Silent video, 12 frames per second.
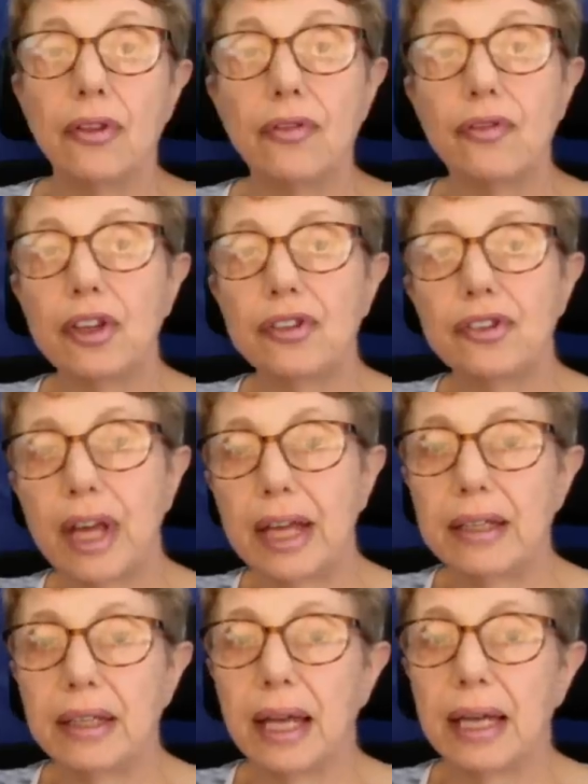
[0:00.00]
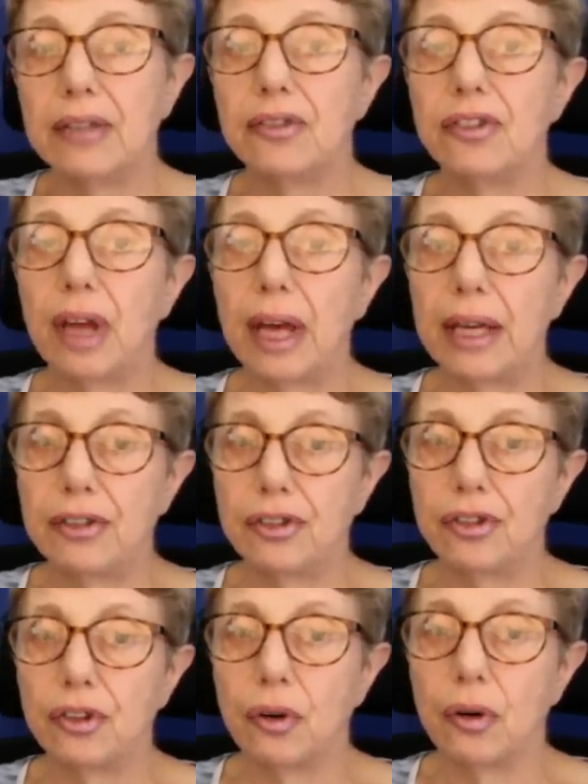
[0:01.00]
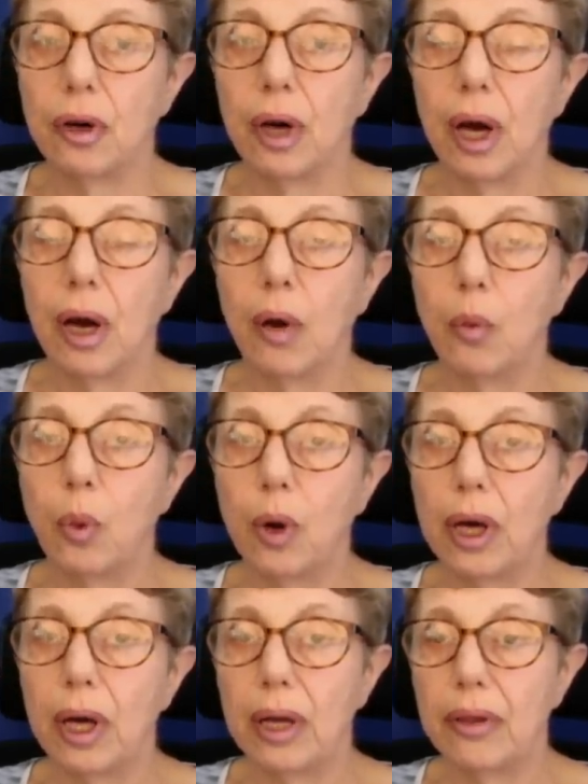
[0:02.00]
first headlines I saw were